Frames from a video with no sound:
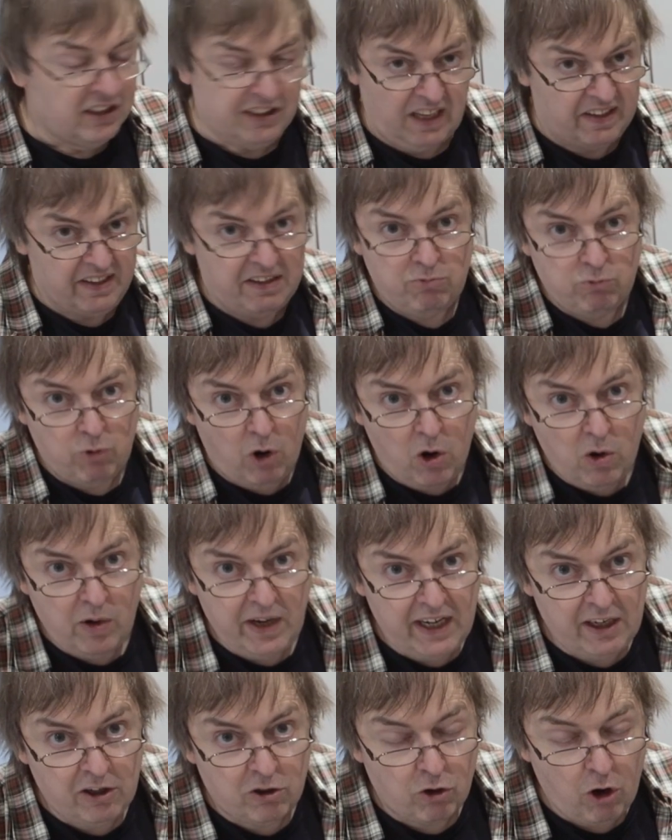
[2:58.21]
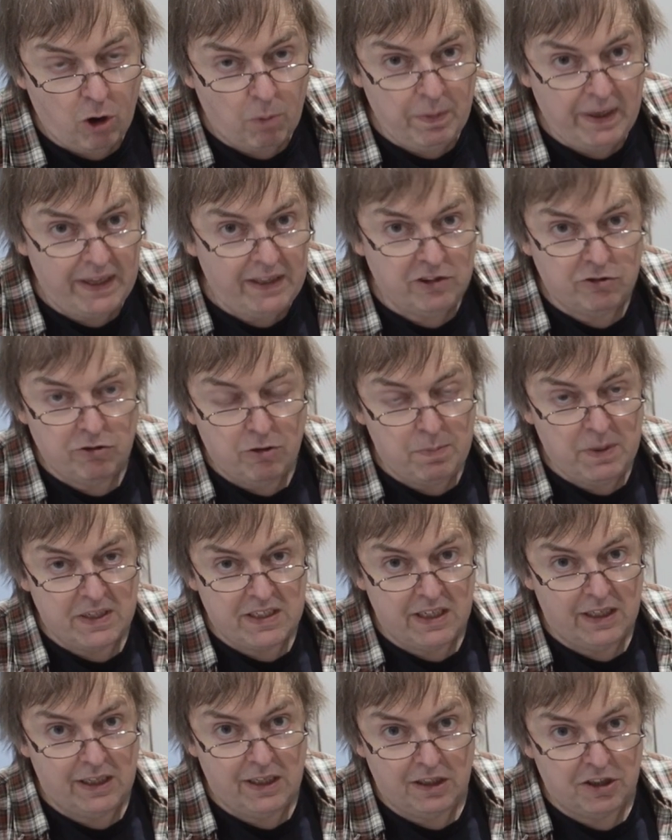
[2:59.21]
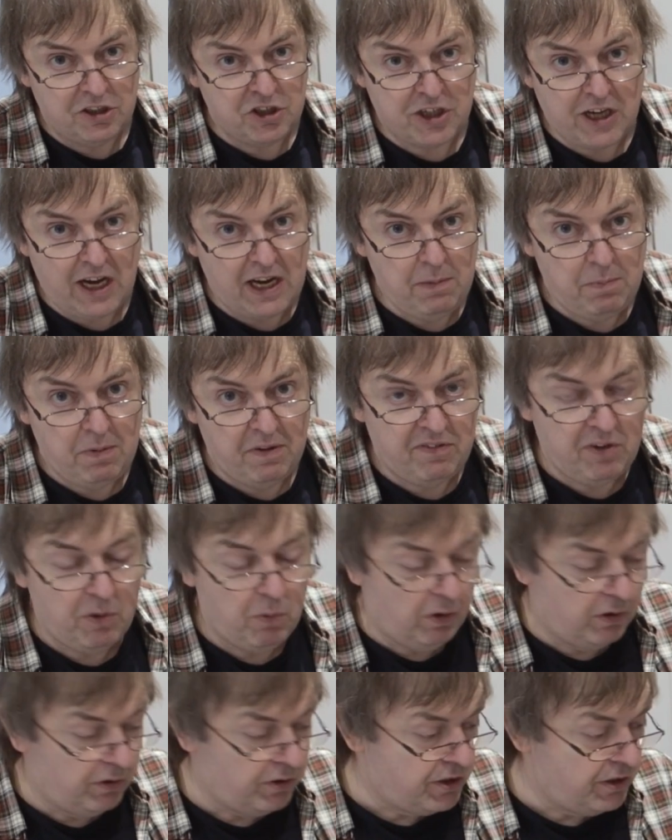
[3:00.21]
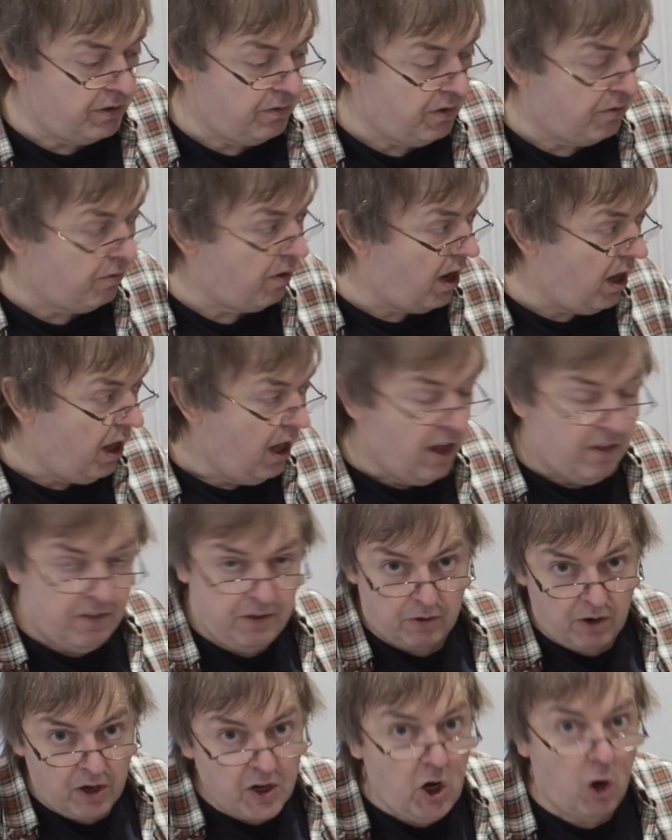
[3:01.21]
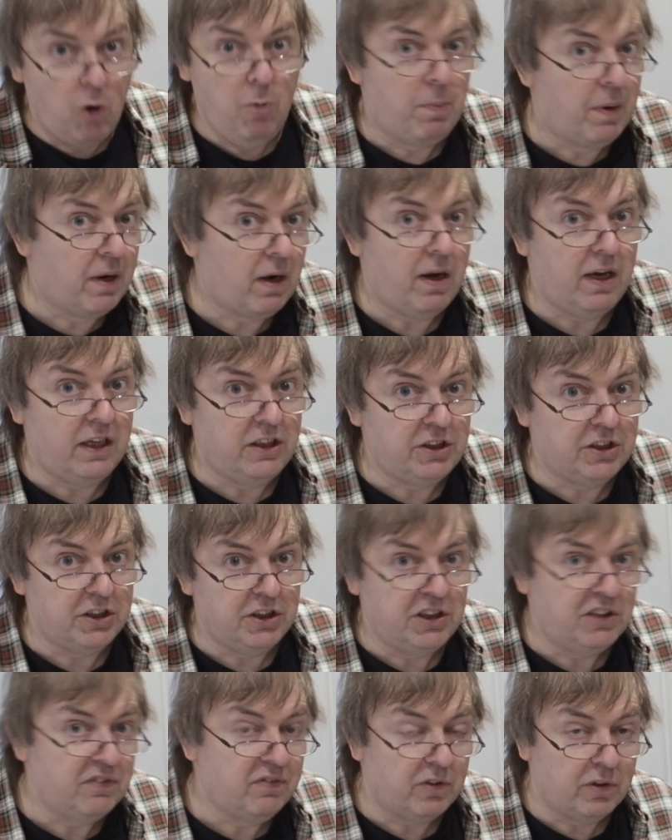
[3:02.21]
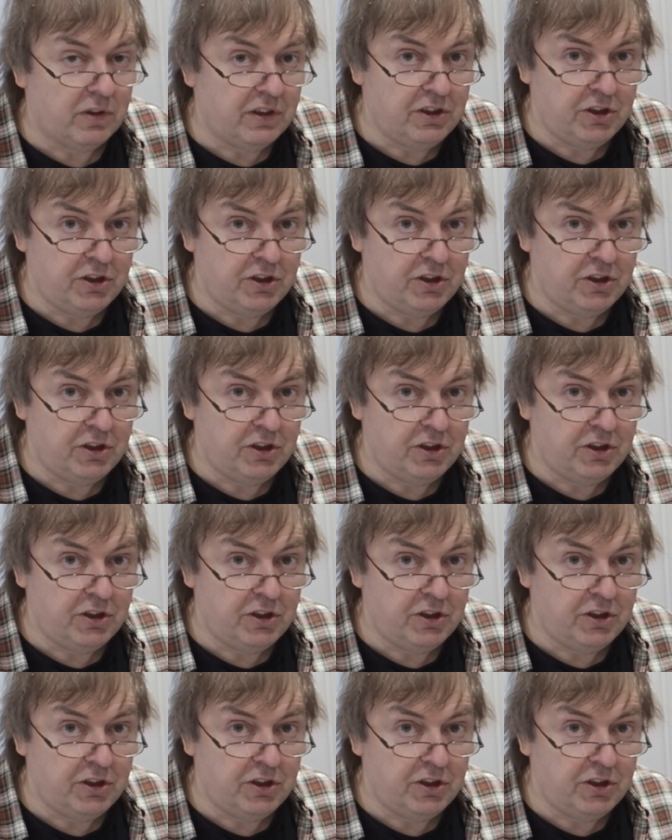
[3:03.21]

Nothing wrong in cropping to a particular shape if you want to. There are no prizes for